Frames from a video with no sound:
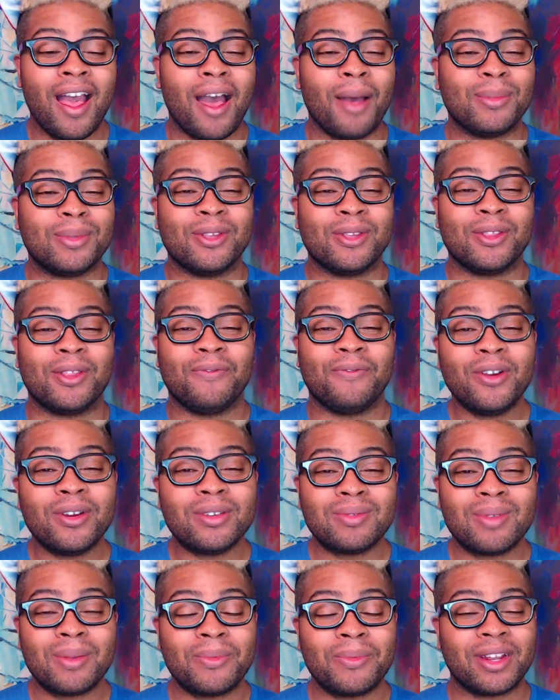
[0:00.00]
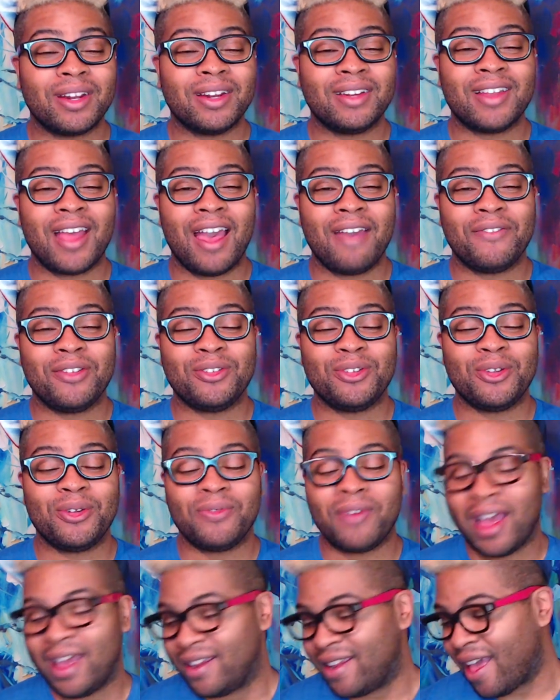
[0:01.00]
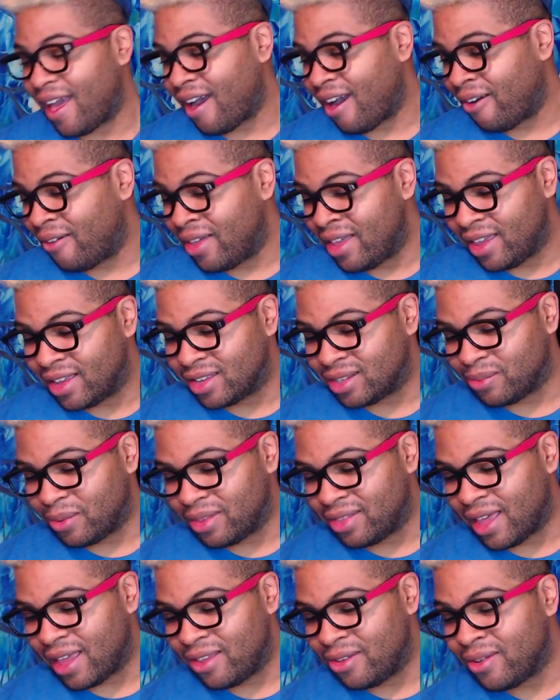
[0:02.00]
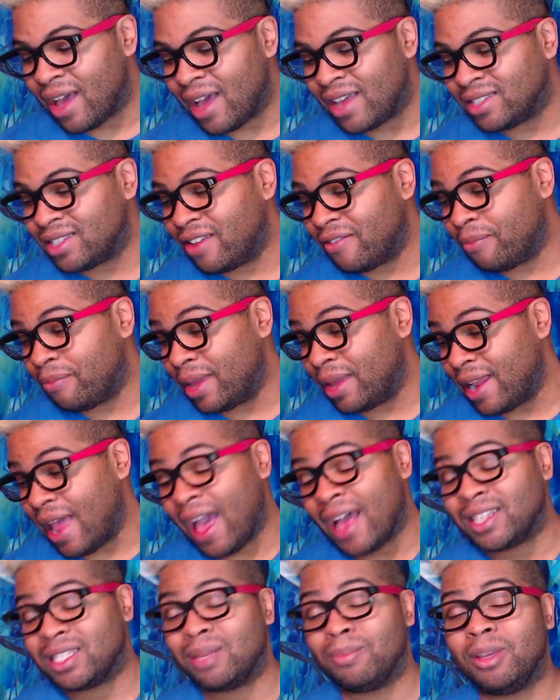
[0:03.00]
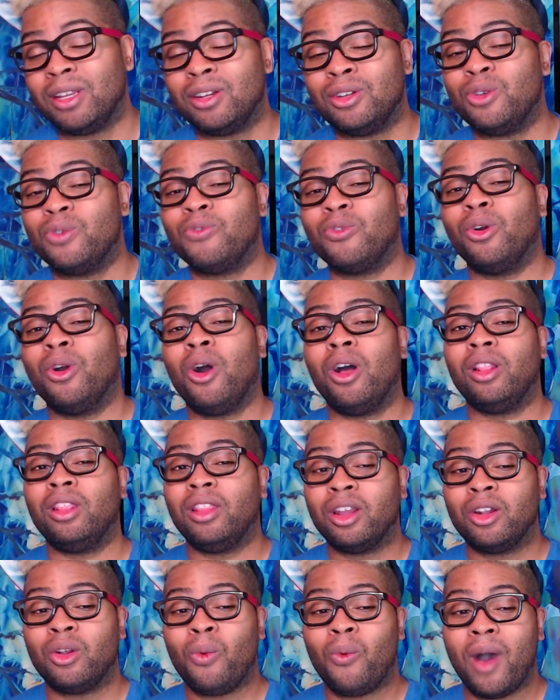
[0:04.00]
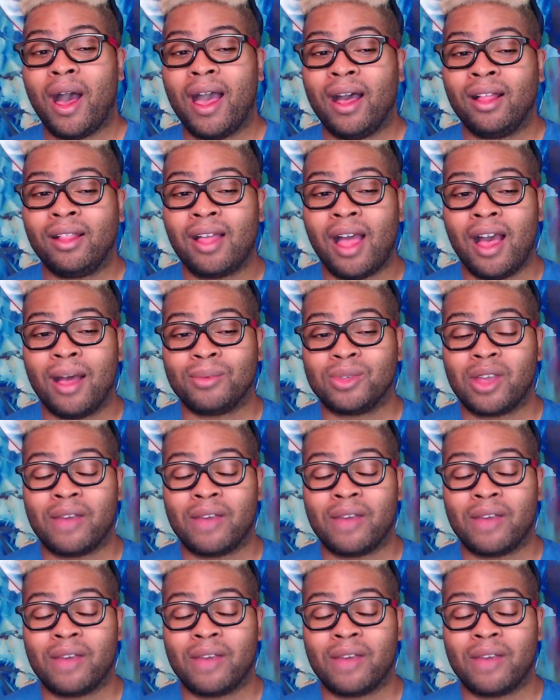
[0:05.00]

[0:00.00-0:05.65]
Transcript: So the first one we're going to dive into right now is one that you guys have been asking me to do for a little while.